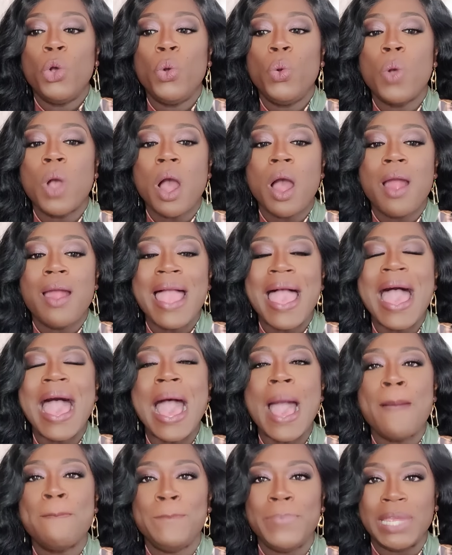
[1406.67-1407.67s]
who are
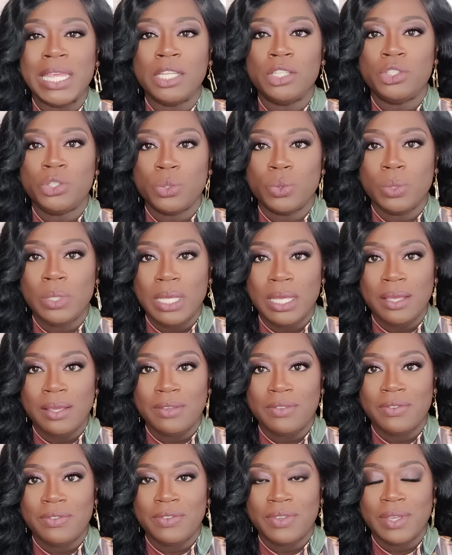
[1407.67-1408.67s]
happy to
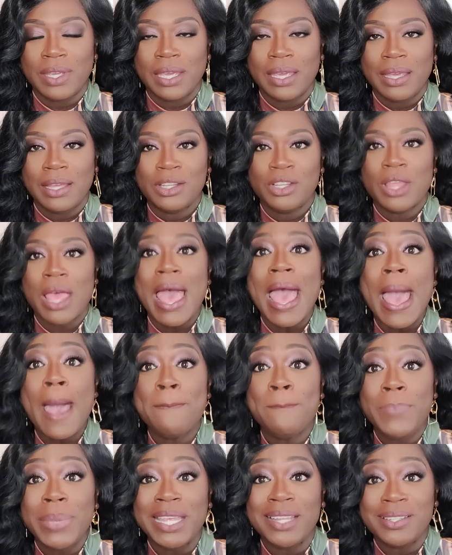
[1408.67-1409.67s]
give
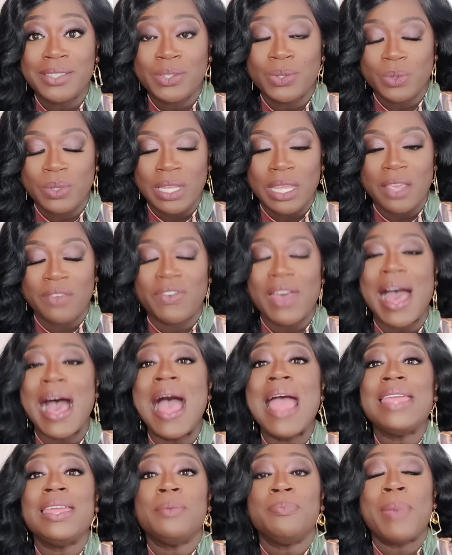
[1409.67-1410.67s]
happy to give.
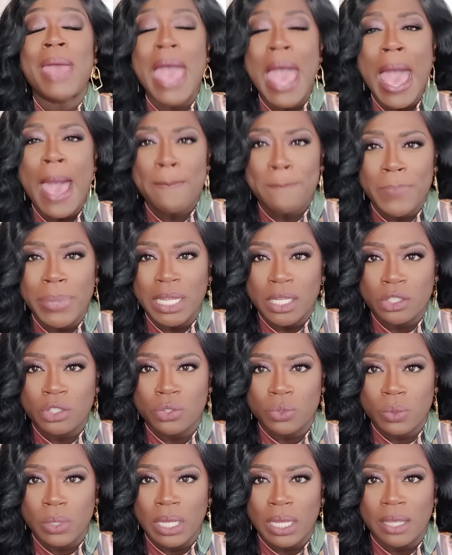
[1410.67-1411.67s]
I am happy
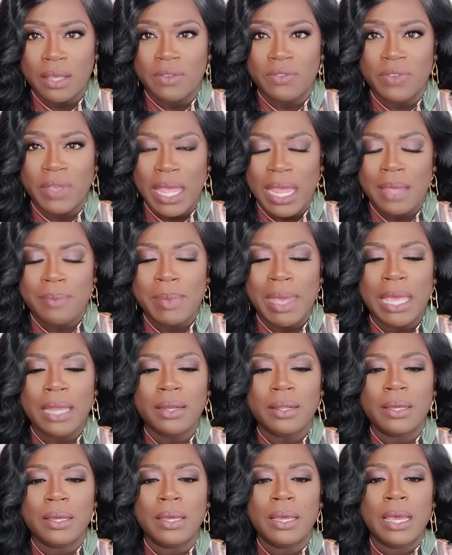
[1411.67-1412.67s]
to give.
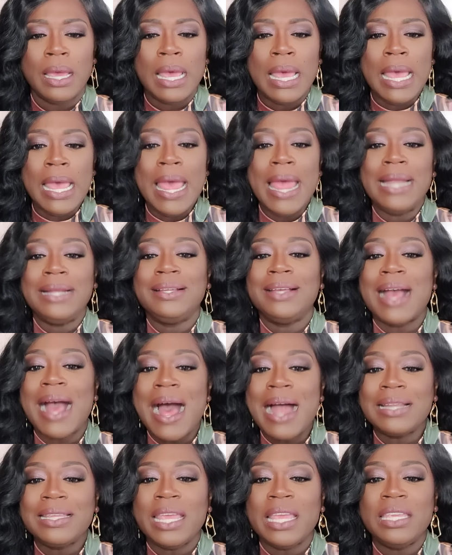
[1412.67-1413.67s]
Amen. And
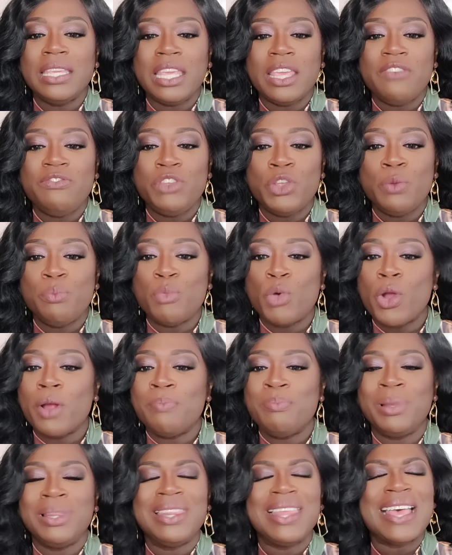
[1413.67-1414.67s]
God can give you
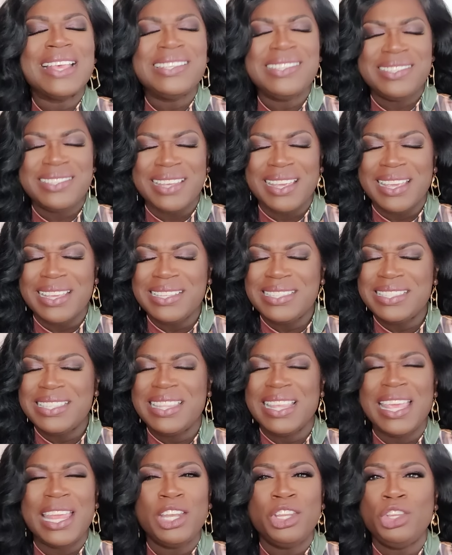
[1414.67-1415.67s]
more
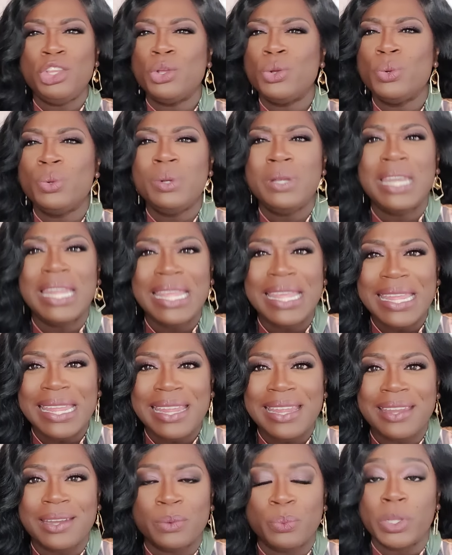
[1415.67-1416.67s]
blessings than you
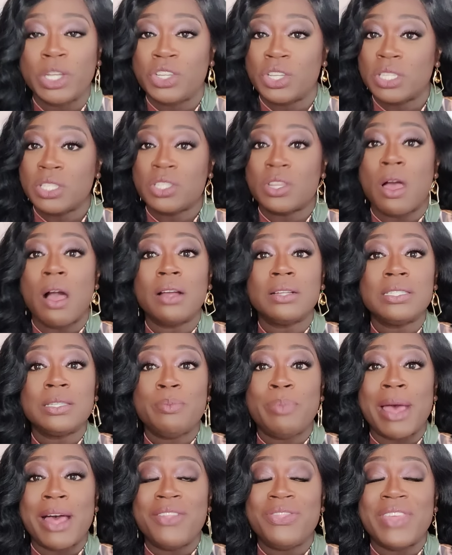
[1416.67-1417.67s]
need. We just talked
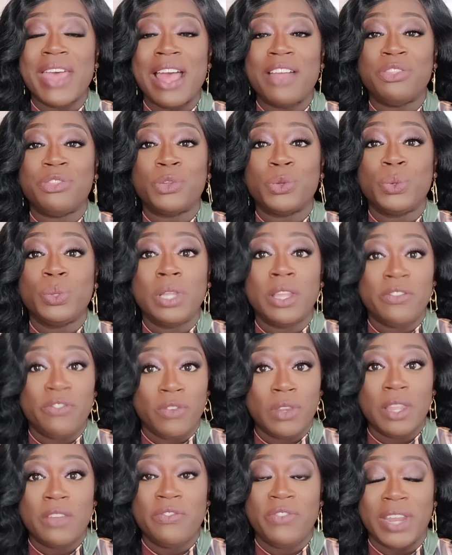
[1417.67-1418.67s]
about that through
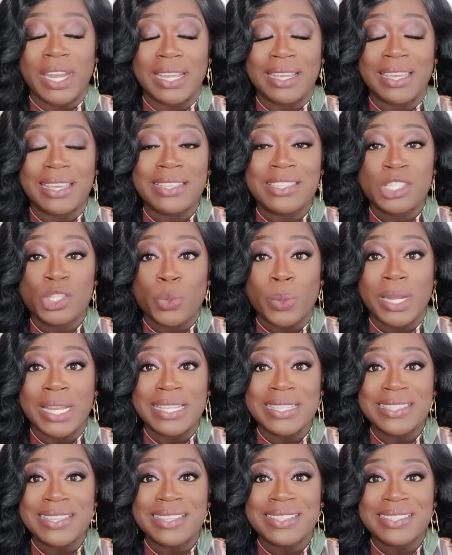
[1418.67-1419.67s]
Le- Leviticus
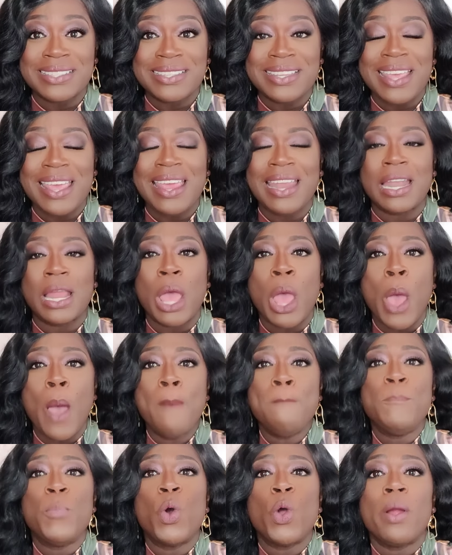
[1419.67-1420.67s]
26:10.
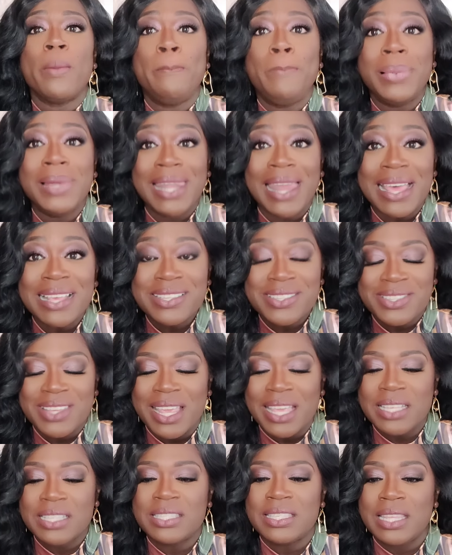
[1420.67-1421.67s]
More
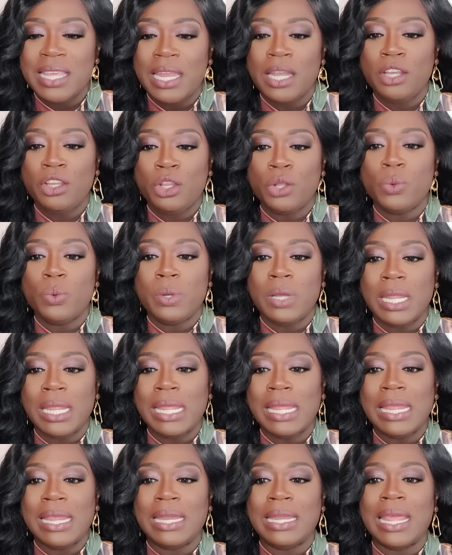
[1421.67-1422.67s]
blessings than you
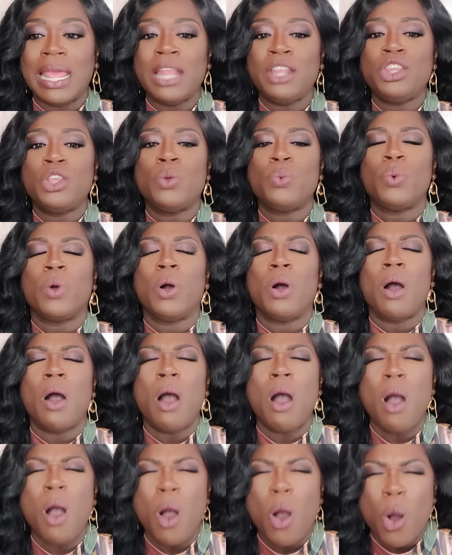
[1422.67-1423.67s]
need, and you
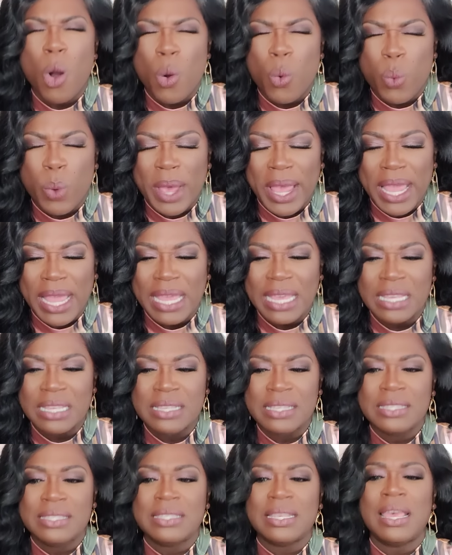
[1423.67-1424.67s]
will
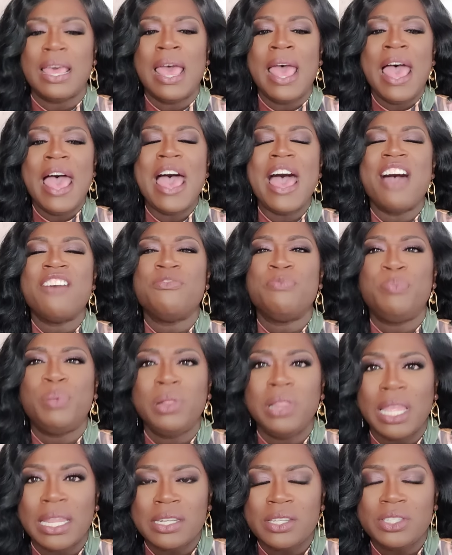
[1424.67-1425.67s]
always have
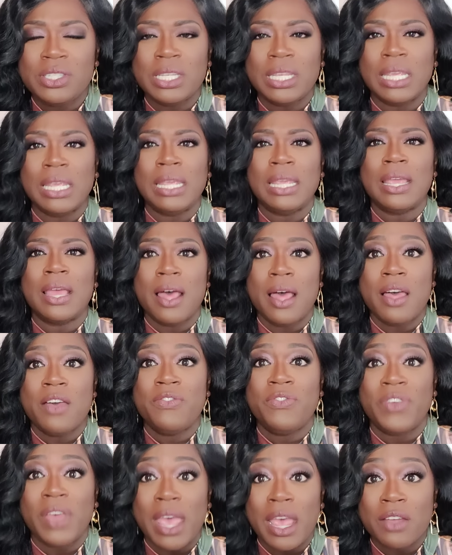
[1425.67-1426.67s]
plenty
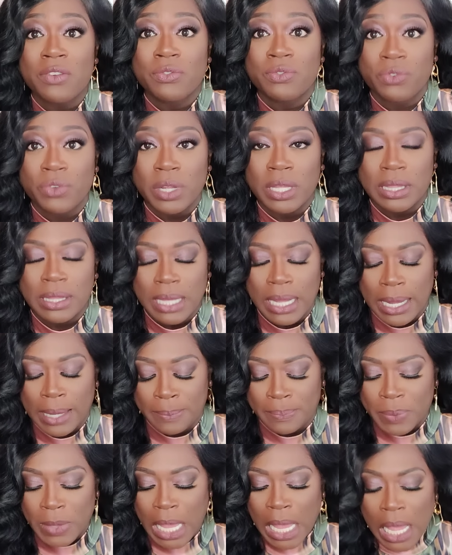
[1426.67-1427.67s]
of
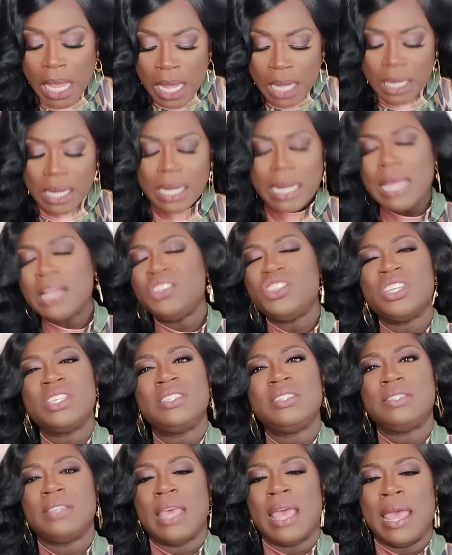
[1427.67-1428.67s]
everything. Can I
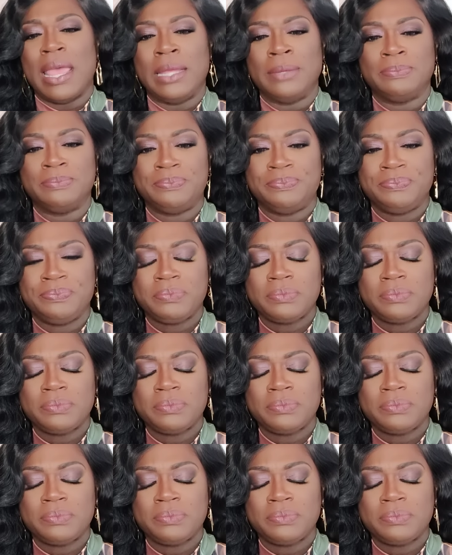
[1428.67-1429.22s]
just say